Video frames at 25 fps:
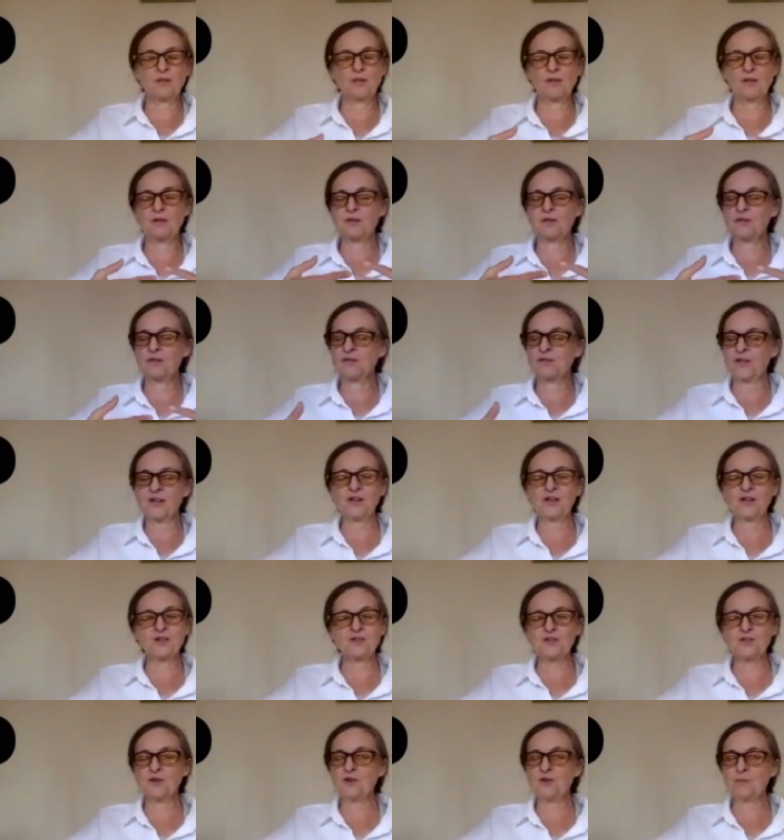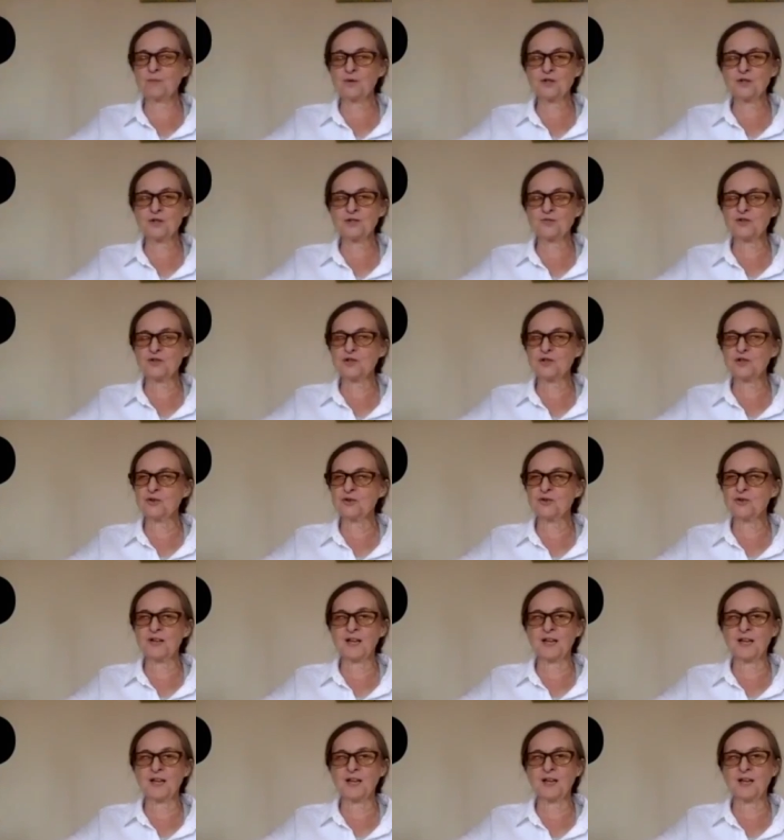thank you so much for
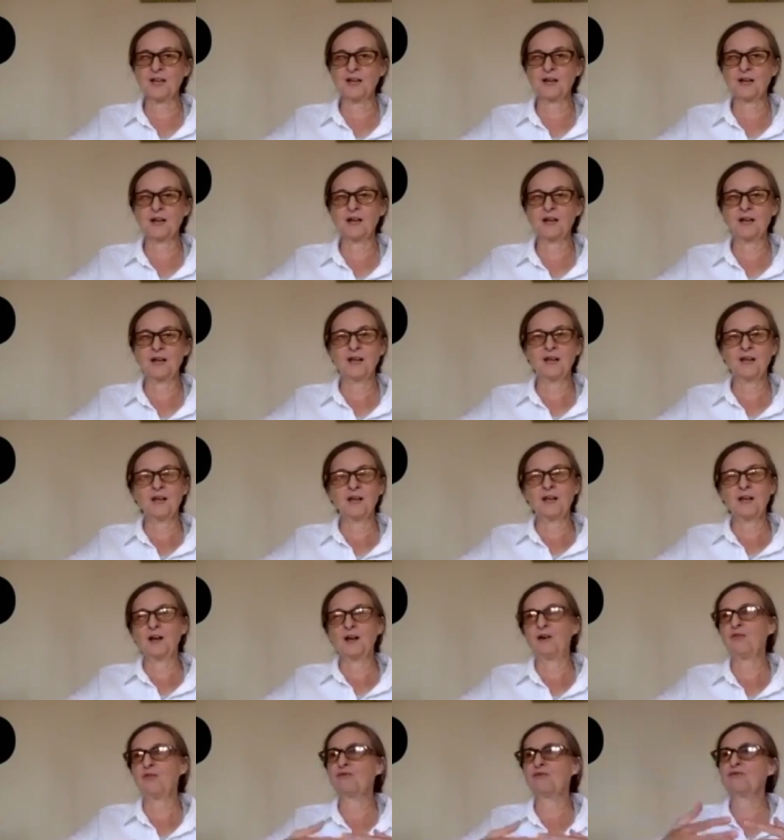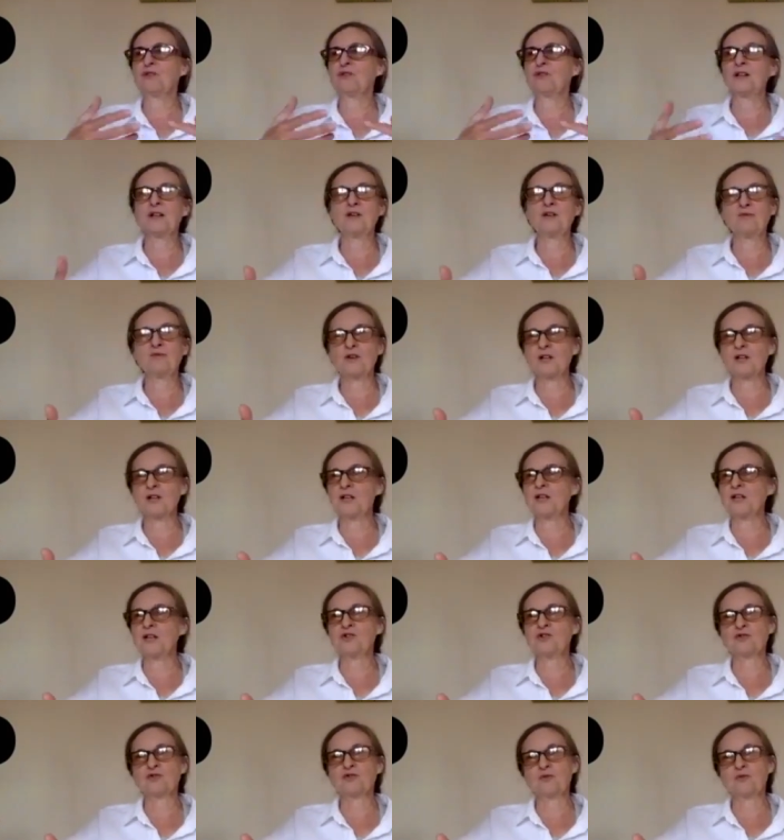tuning in. I've really, really
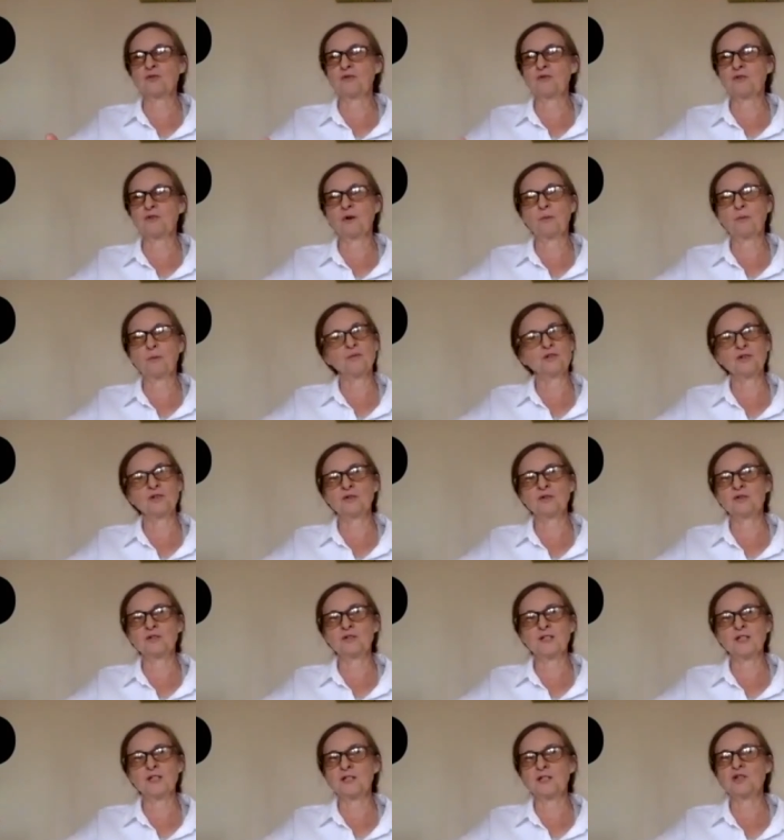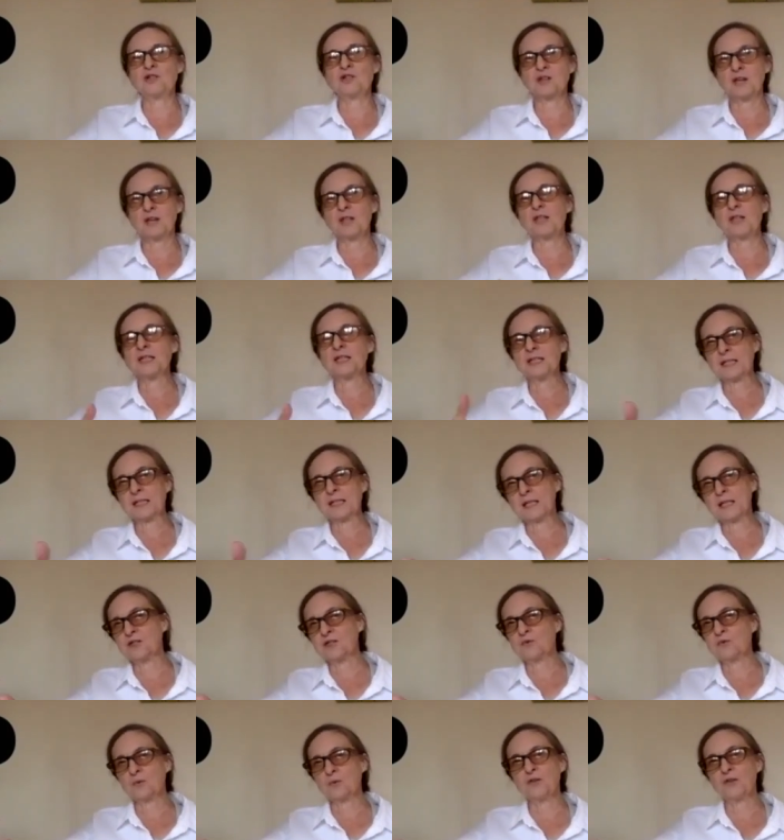enjoyed the opportunity to share these
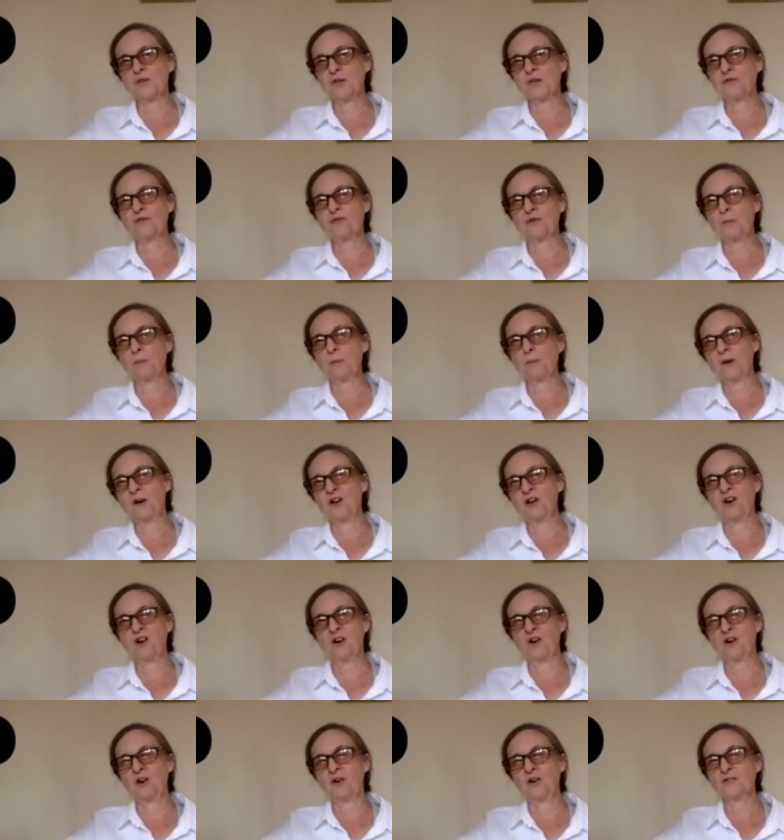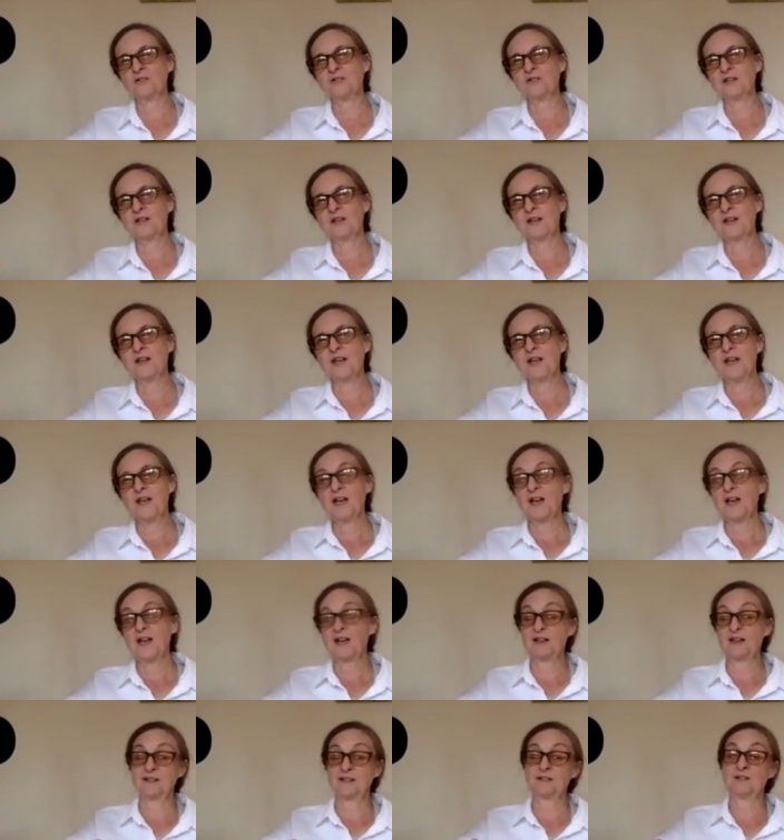things with you from my heart.
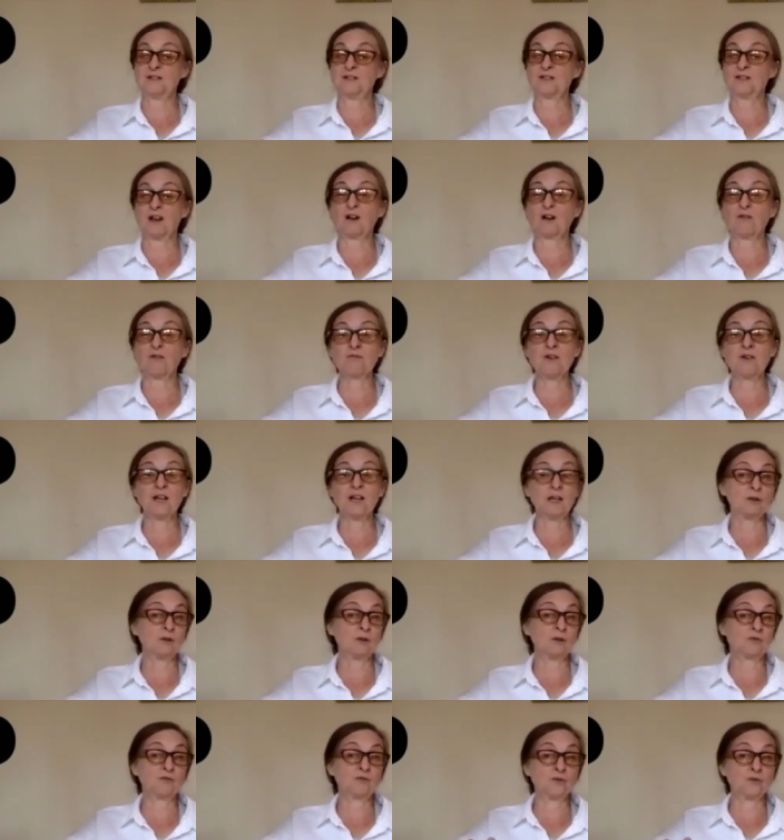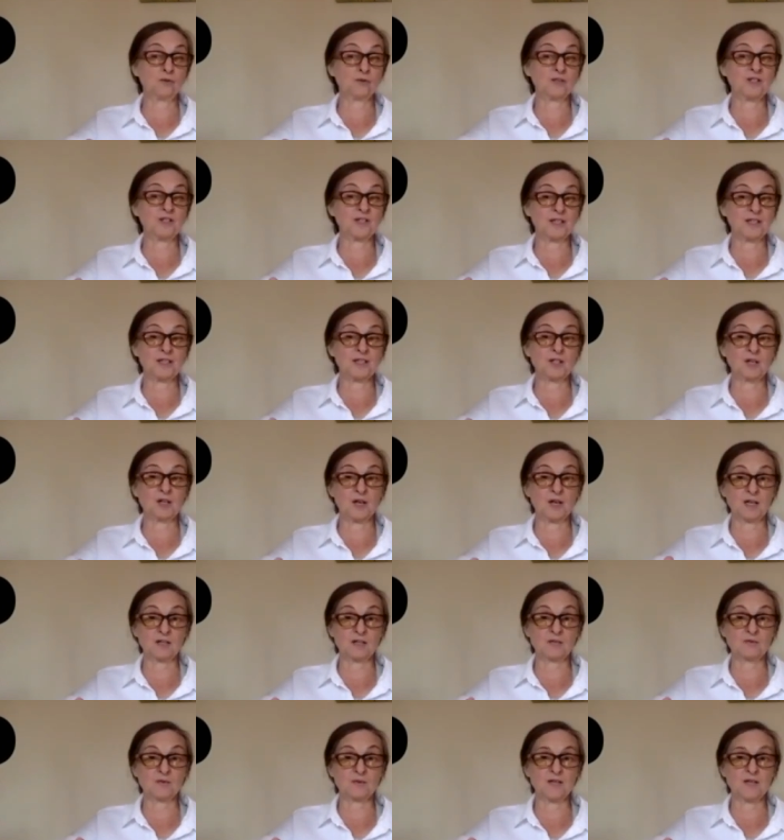And I really look forward to seeing you
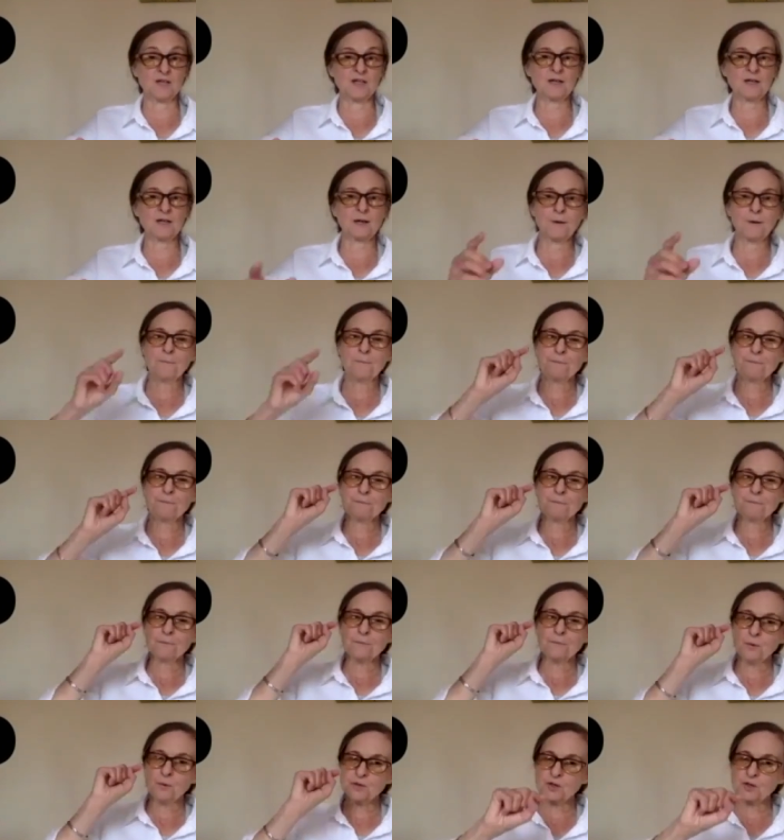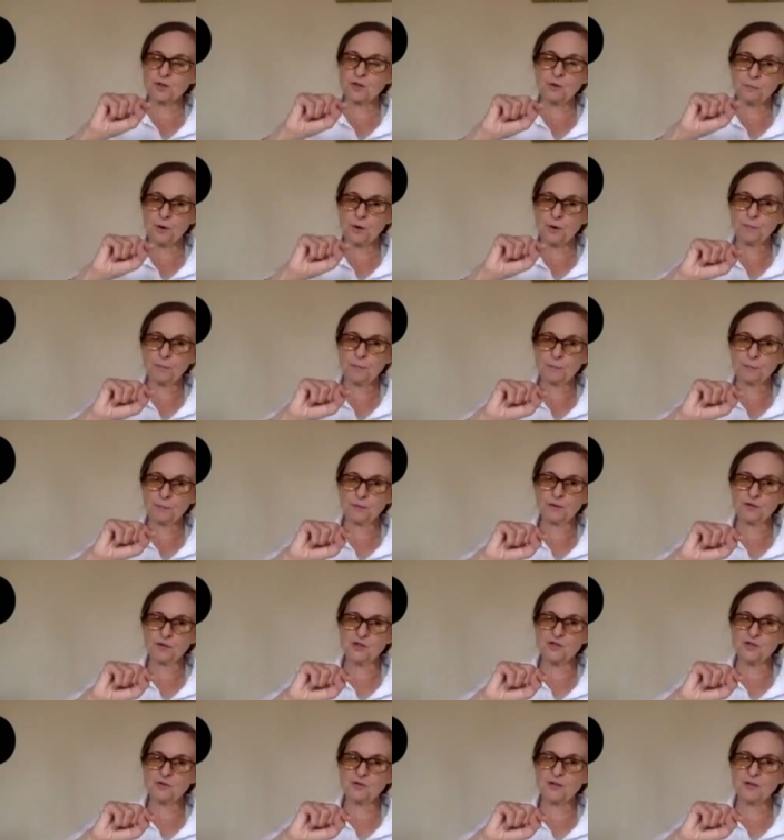next week. What's going to pop up on the
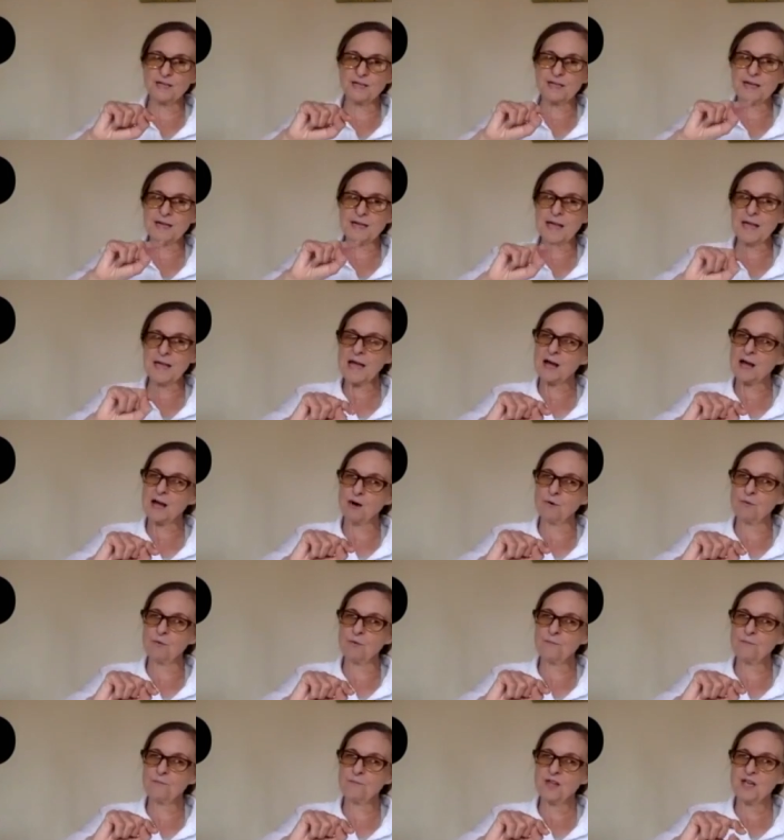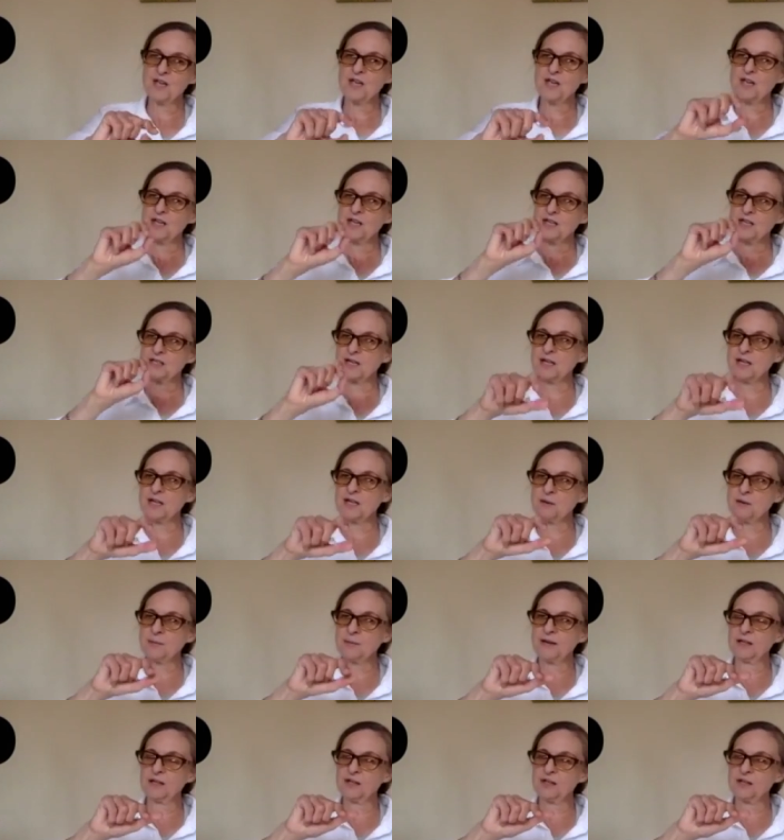screen now is an
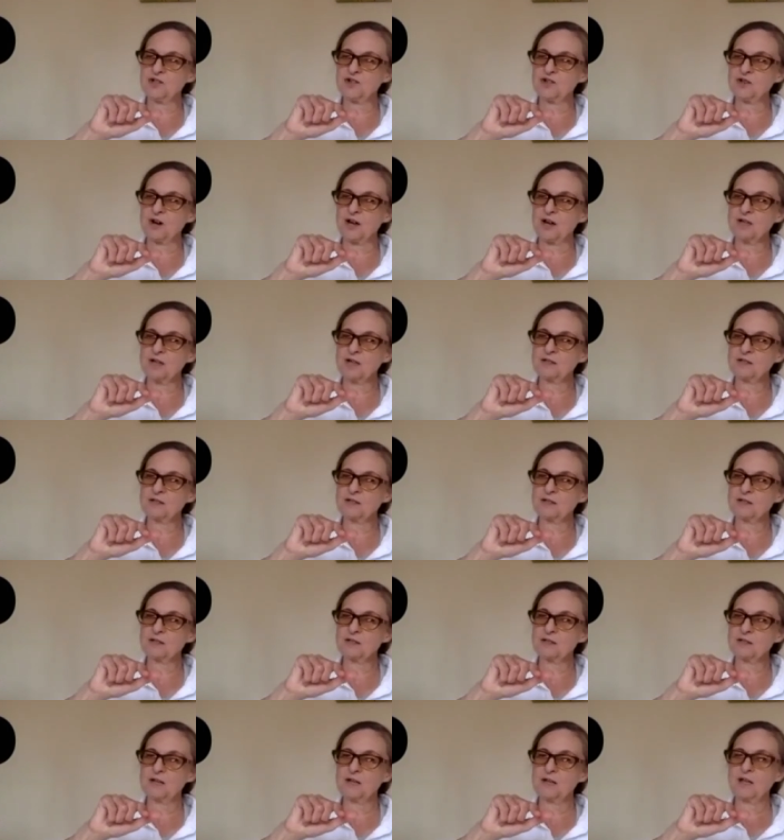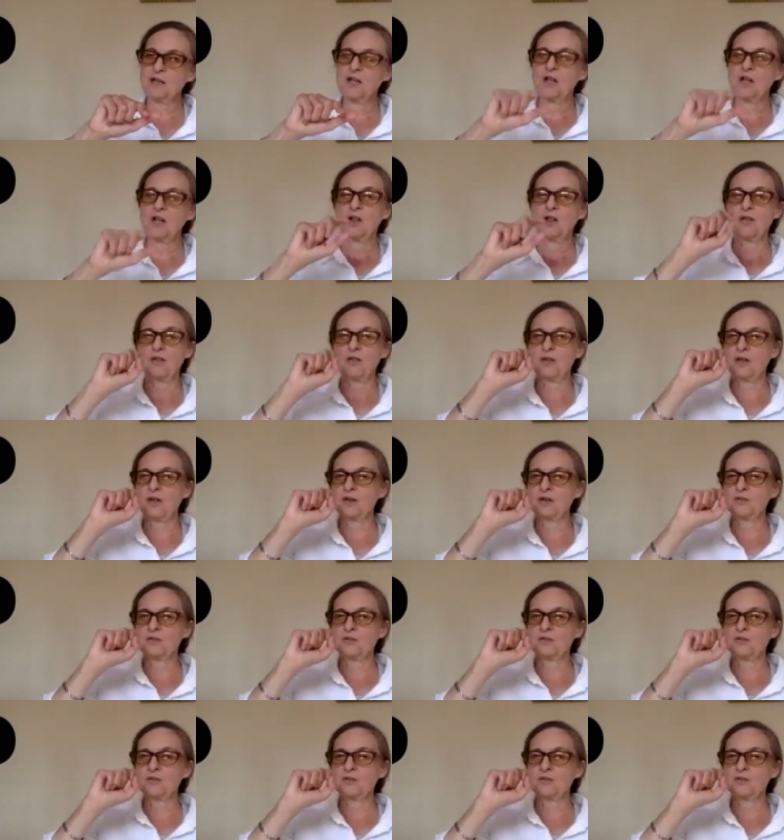email address that